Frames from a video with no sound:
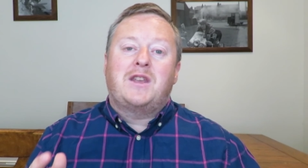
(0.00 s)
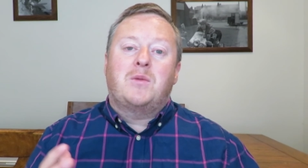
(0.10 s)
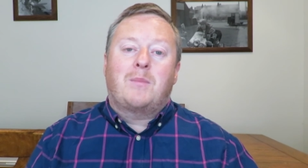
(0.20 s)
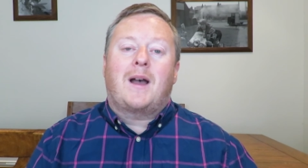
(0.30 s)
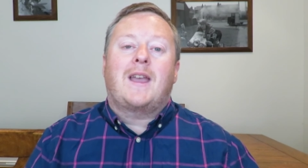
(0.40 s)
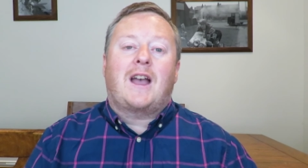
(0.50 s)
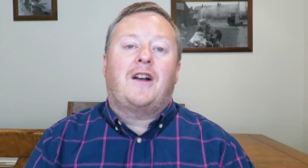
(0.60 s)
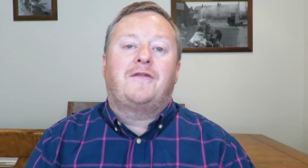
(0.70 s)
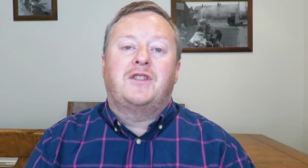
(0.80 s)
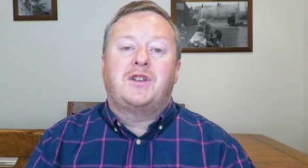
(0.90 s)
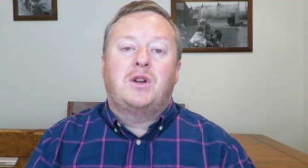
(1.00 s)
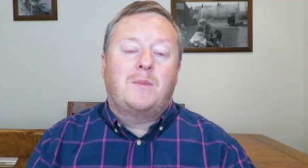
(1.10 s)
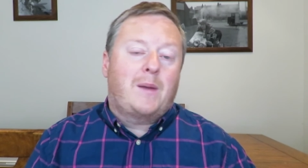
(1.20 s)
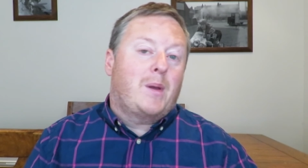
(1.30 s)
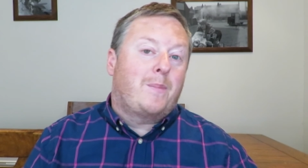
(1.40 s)
you might have to do,
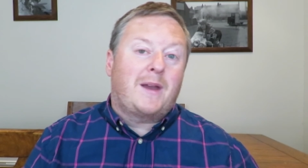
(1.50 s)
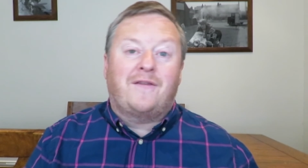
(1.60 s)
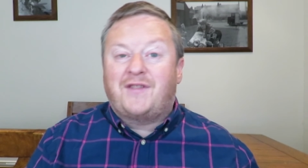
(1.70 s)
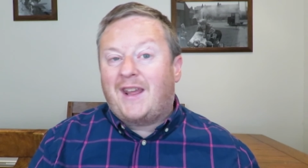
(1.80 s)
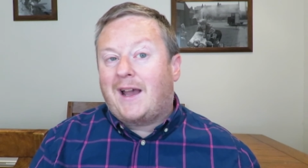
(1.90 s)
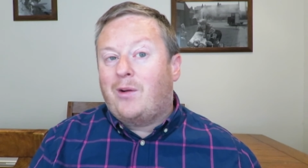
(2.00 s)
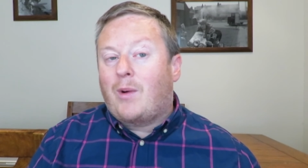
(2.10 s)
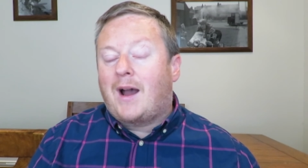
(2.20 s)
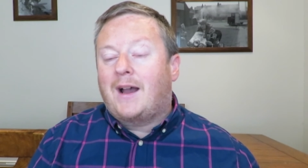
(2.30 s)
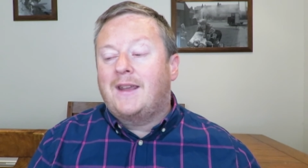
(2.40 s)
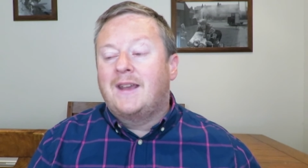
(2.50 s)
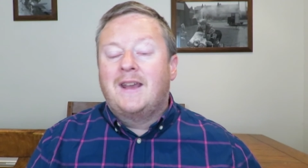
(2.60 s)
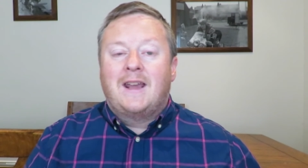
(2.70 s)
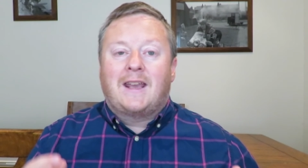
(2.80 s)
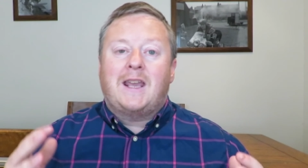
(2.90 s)
maybe a bit of DIY,
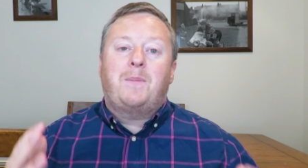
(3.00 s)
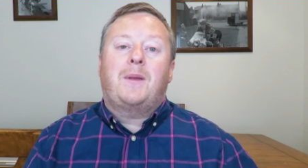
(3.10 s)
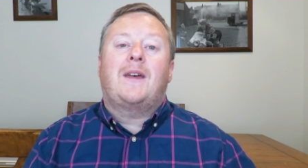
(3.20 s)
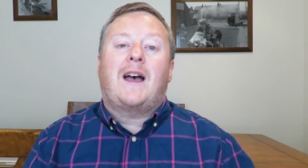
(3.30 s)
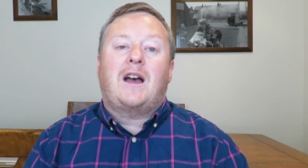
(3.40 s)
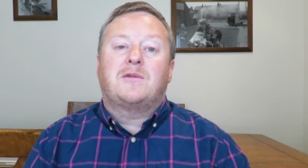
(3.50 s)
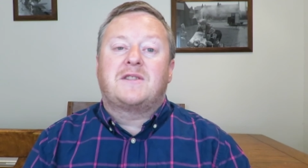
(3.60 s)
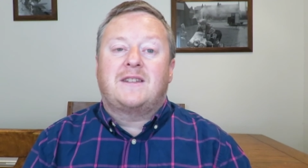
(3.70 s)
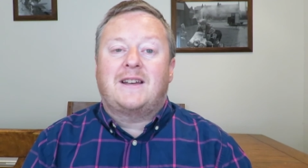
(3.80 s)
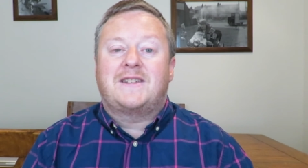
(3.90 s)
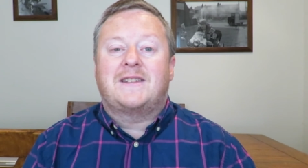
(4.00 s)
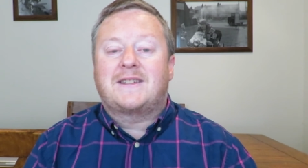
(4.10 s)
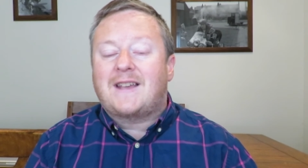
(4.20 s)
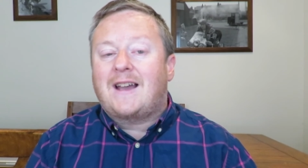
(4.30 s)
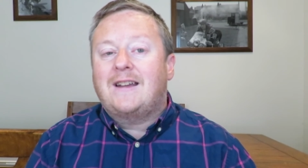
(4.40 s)
keeping the house nice
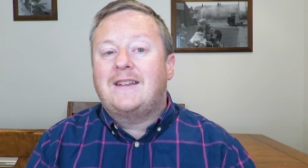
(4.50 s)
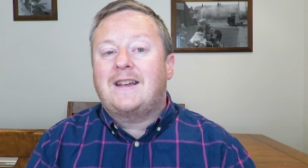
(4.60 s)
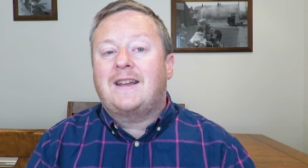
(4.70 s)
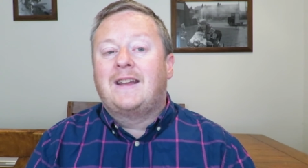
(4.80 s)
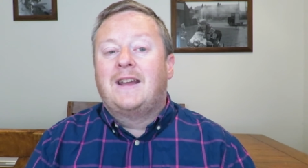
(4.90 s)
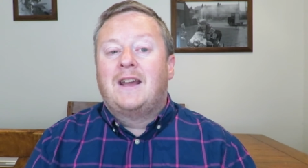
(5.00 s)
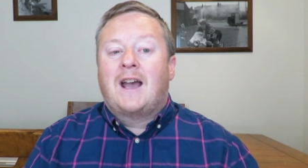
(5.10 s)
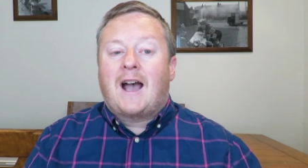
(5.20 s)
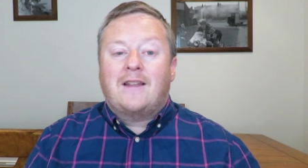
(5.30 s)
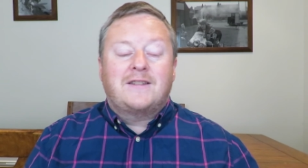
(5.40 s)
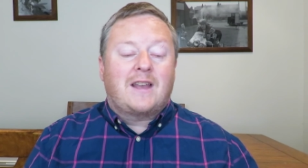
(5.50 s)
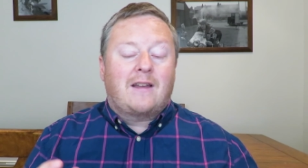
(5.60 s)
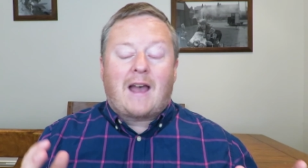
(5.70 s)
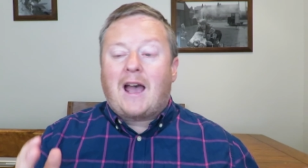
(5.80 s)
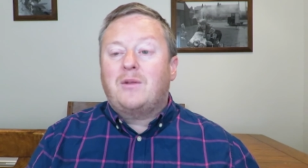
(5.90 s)
and tidy. And
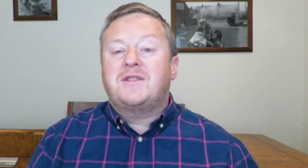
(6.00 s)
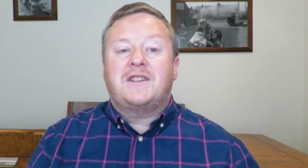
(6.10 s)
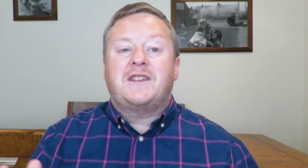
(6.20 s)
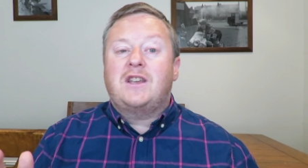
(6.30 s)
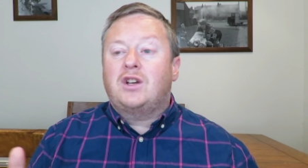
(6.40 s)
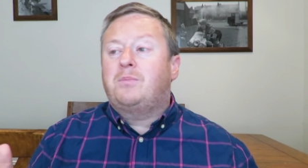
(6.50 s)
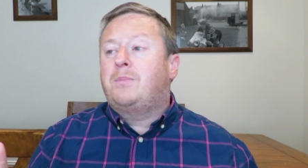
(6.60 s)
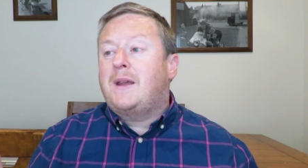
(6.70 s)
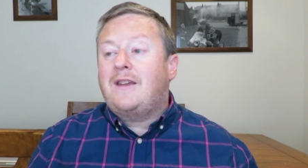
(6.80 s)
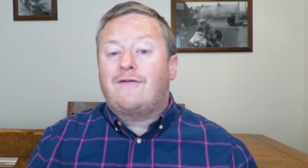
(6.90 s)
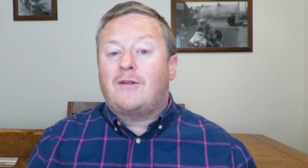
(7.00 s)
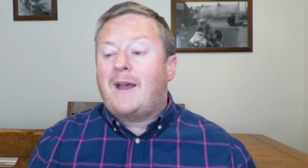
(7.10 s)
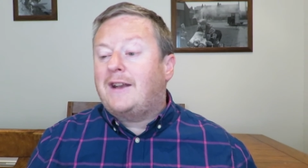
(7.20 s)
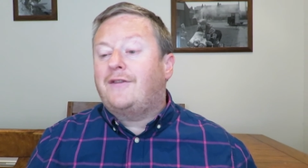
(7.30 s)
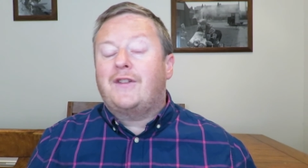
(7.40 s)
house sitting could be from
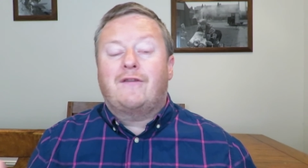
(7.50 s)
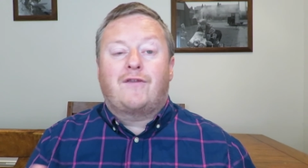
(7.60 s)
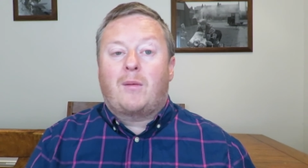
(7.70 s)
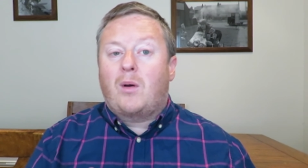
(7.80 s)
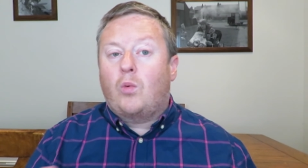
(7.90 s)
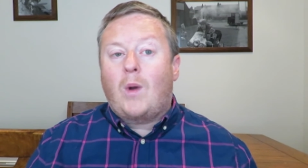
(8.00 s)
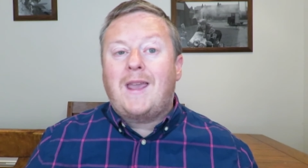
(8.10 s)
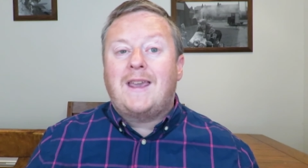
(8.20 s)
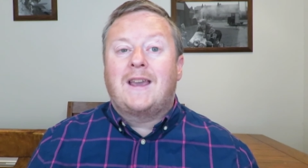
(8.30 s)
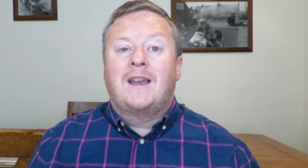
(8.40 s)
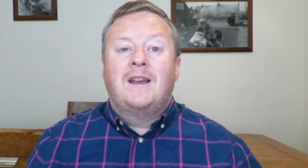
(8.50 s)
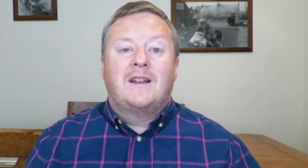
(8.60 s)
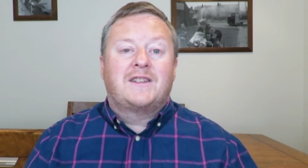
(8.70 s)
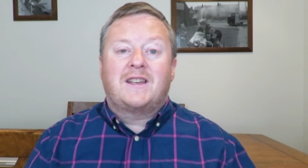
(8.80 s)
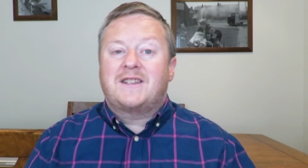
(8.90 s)
anything from a week
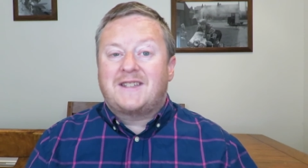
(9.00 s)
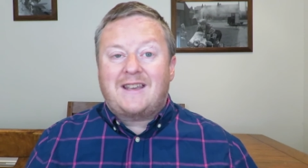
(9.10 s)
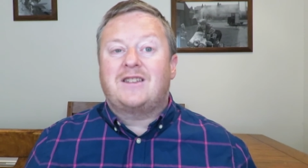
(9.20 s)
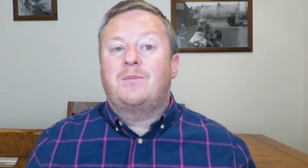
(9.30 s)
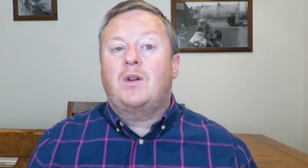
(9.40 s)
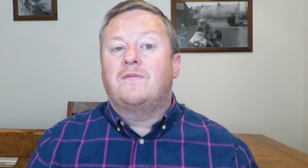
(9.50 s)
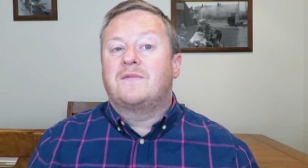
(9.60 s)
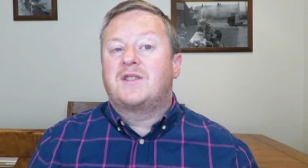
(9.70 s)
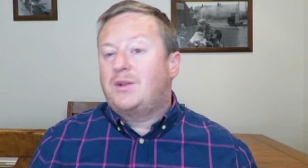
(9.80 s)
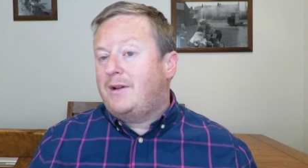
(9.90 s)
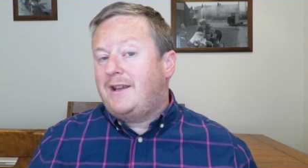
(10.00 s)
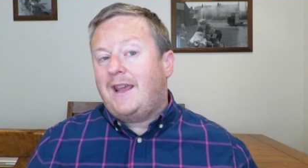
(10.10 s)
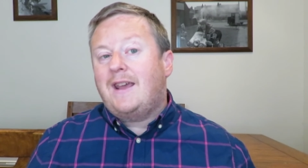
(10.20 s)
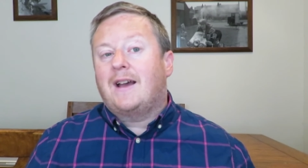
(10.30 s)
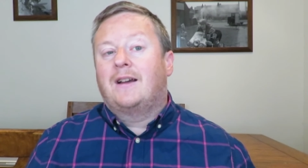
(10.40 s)
to 6 months to a
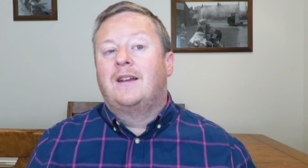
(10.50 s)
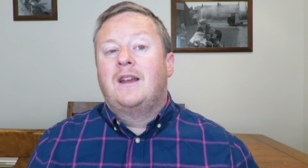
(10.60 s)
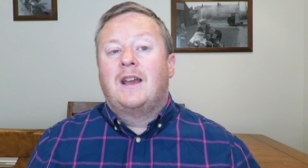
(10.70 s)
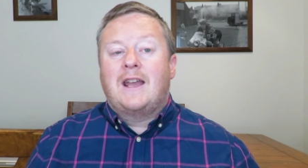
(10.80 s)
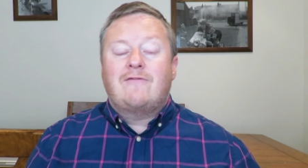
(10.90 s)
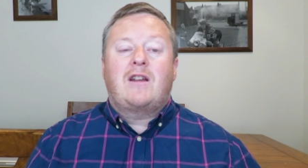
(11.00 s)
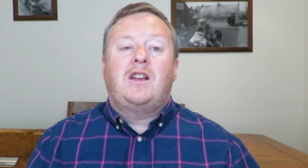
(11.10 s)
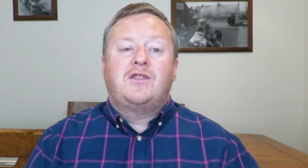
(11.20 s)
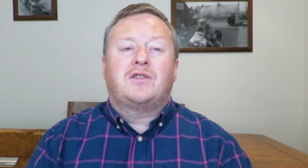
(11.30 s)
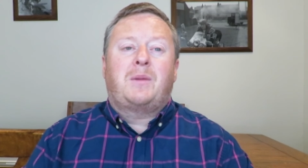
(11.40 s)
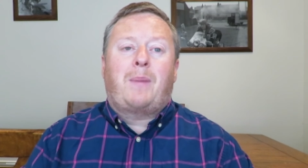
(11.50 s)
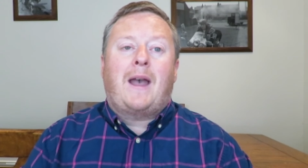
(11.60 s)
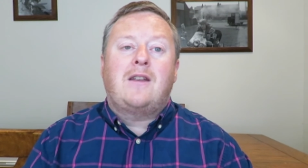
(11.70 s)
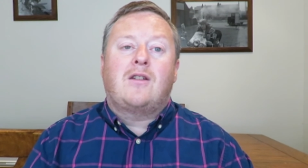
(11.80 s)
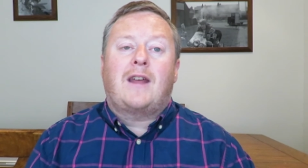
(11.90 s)
year. It really does
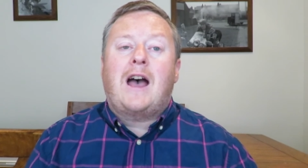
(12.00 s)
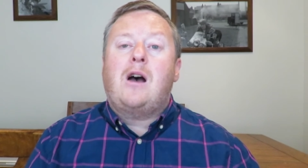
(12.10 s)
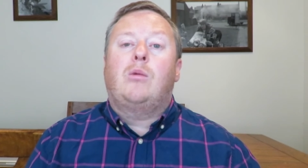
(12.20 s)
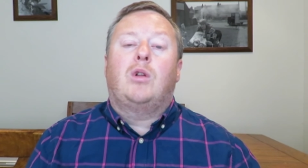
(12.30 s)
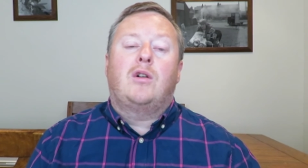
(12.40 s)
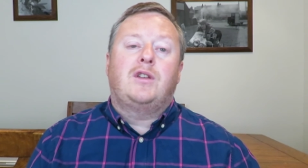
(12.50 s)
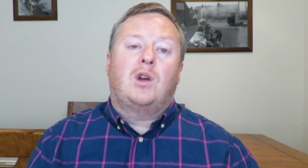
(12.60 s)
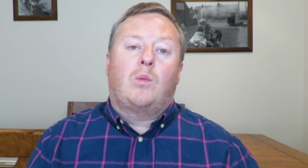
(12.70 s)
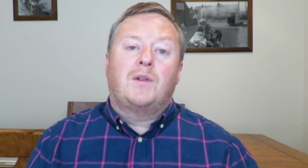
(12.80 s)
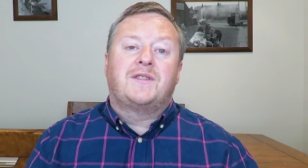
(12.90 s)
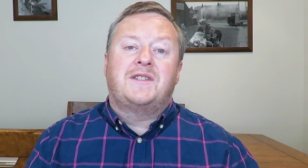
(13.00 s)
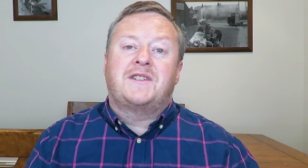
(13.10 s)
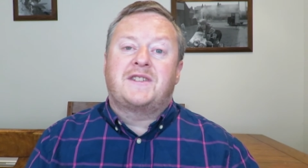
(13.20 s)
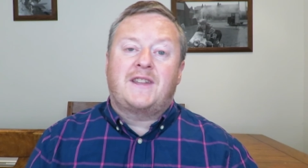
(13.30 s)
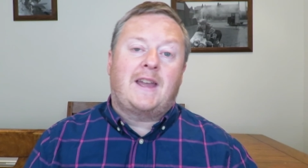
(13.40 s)
depend on how long you're wanting to
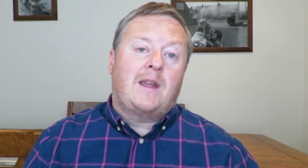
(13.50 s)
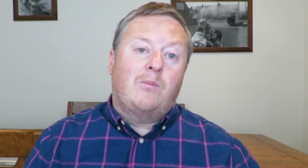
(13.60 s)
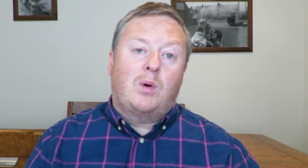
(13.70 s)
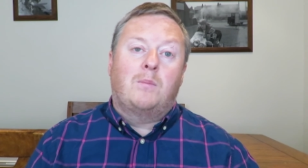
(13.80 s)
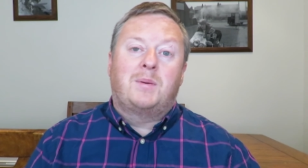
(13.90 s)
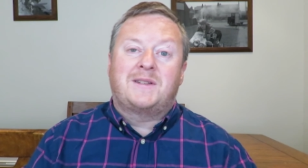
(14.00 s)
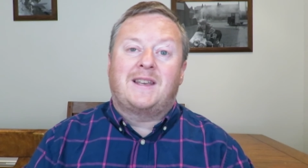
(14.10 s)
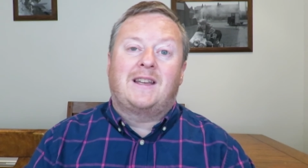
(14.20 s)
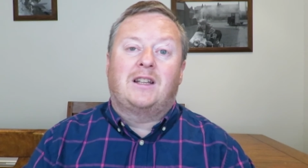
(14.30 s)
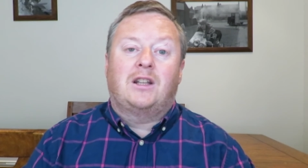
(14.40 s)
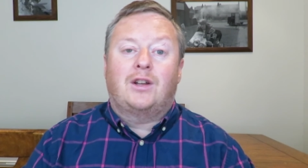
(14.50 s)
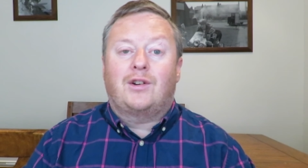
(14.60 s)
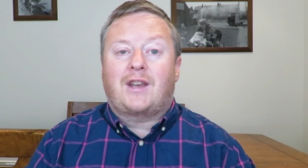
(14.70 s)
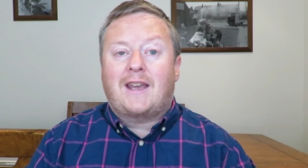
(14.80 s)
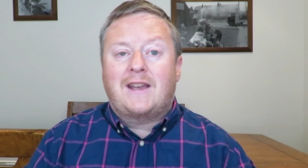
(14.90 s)
stay in one particular
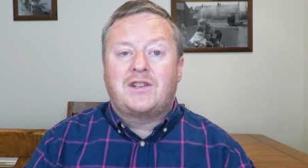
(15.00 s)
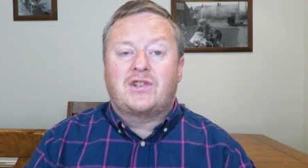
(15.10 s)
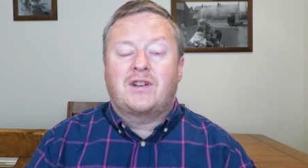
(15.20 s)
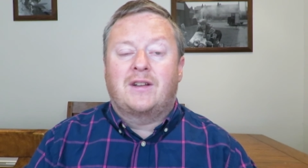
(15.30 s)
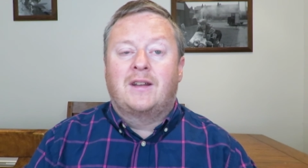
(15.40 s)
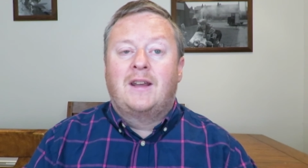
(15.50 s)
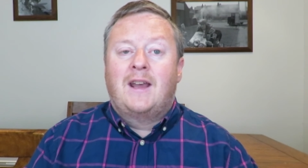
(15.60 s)
location.